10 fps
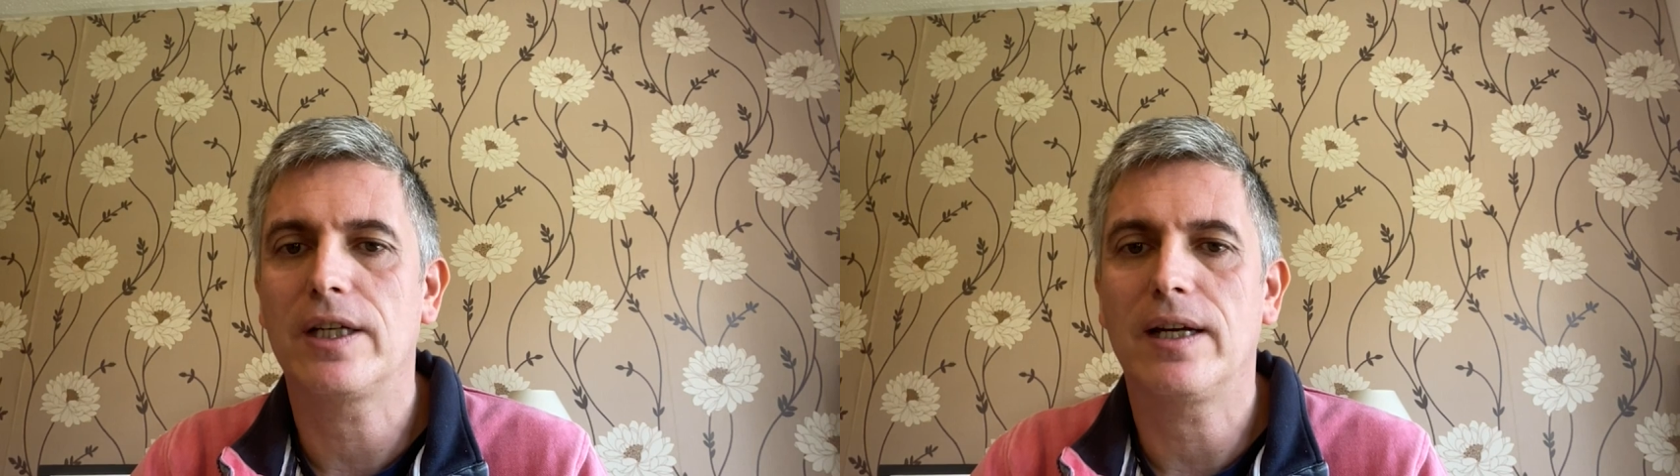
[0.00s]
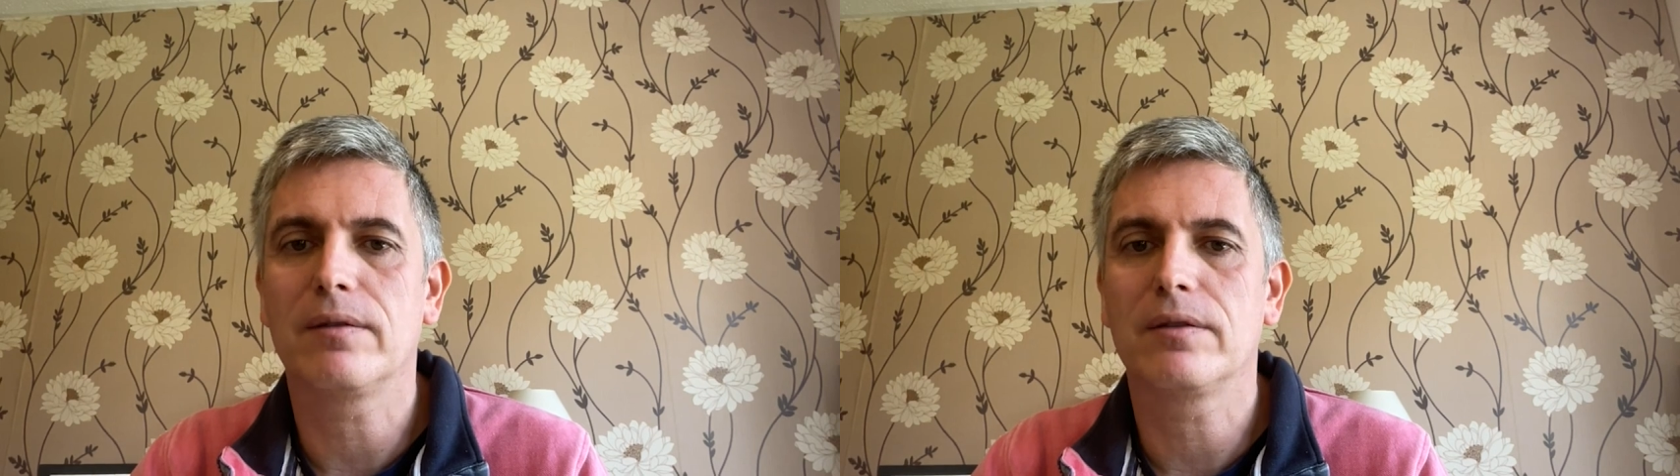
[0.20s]

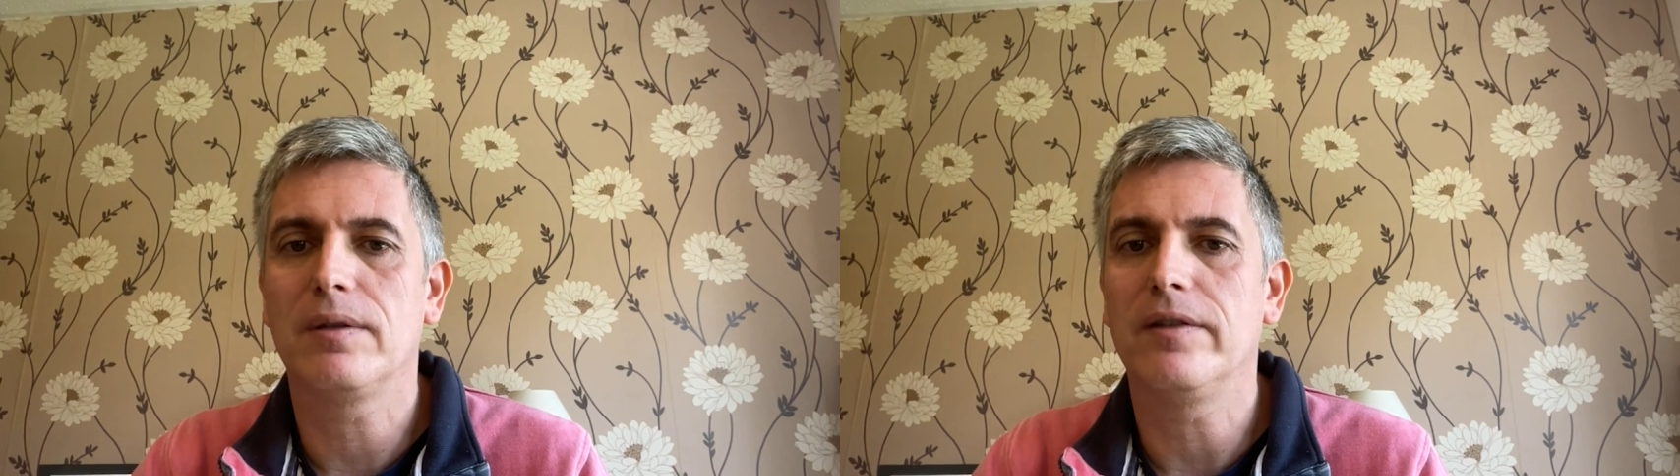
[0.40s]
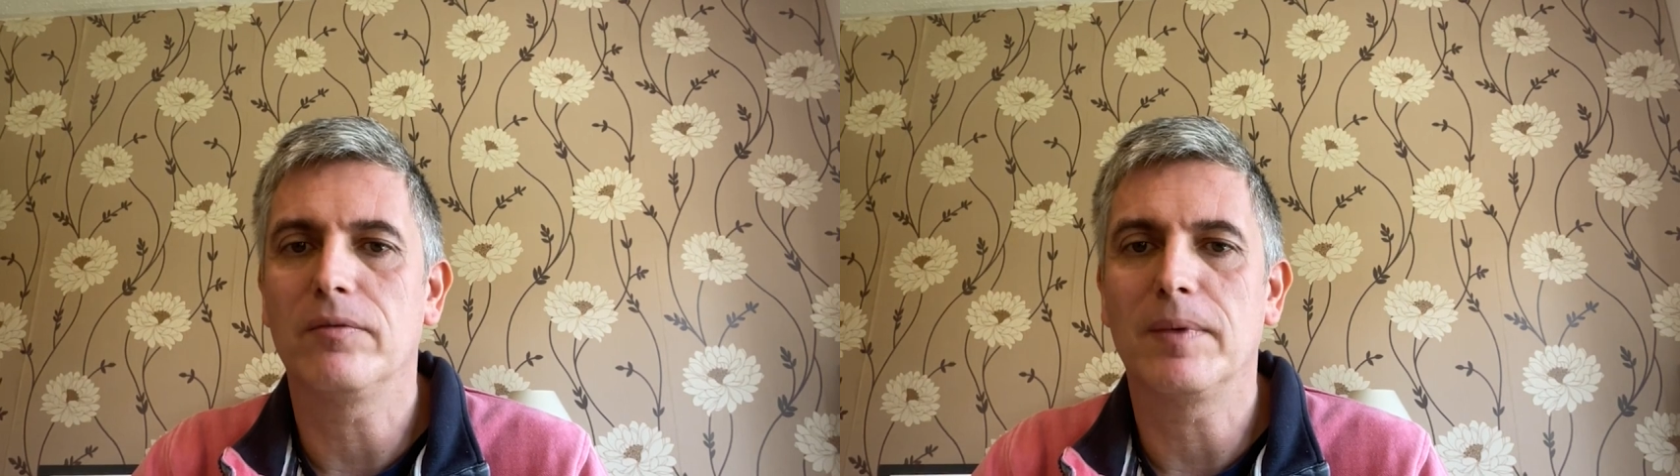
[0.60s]
out to
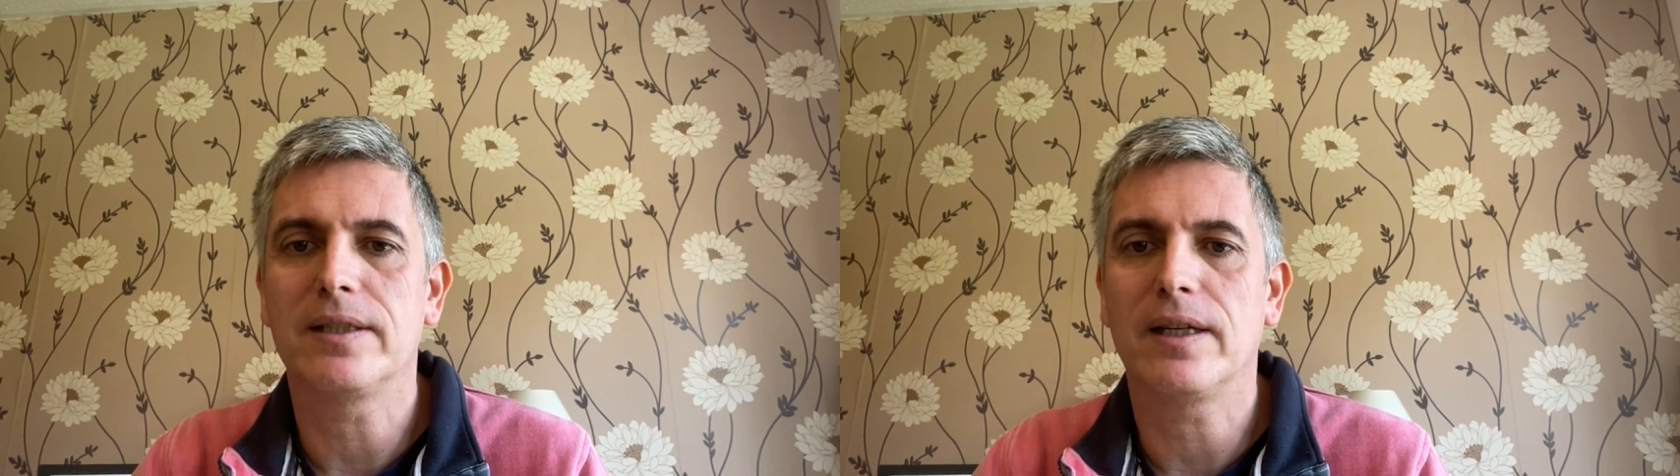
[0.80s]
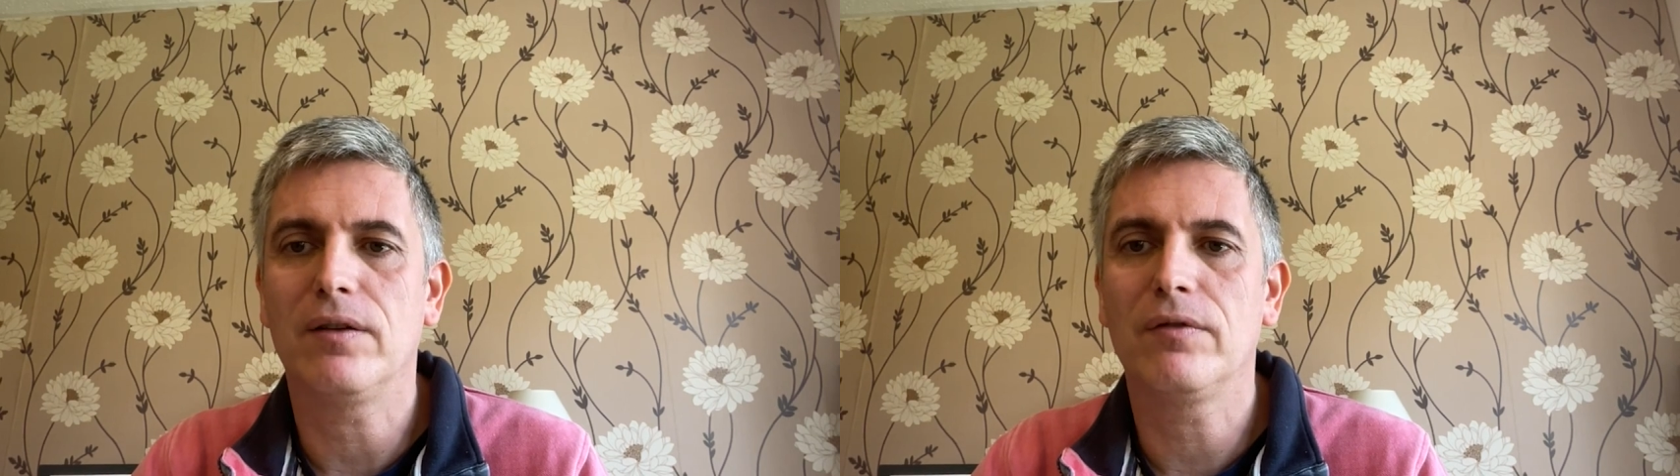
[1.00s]
either
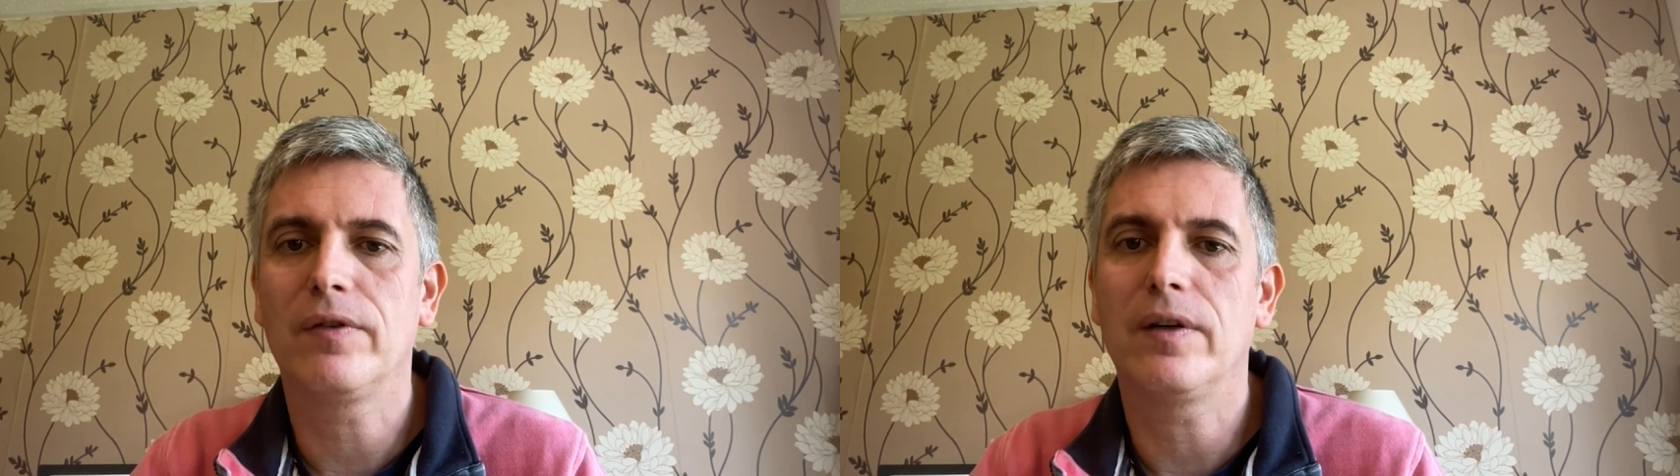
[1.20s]
myself